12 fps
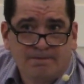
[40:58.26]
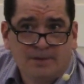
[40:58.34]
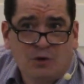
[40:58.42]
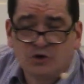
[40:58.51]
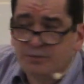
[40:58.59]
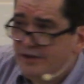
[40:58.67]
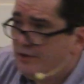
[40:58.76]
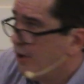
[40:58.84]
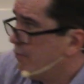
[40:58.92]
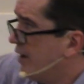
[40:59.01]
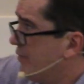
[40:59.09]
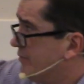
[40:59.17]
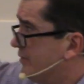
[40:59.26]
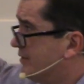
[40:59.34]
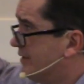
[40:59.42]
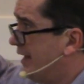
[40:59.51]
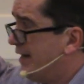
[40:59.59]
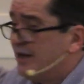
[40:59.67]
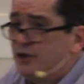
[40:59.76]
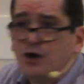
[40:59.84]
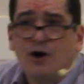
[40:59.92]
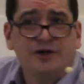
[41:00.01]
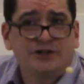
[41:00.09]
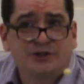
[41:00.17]
Ultimately, the only way they can
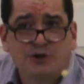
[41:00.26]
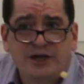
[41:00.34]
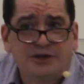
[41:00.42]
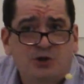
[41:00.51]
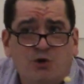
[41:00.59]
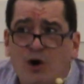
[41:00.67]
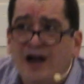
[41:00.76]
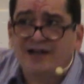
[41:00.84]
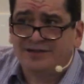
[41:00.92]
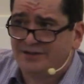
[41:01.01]
turn is His grace,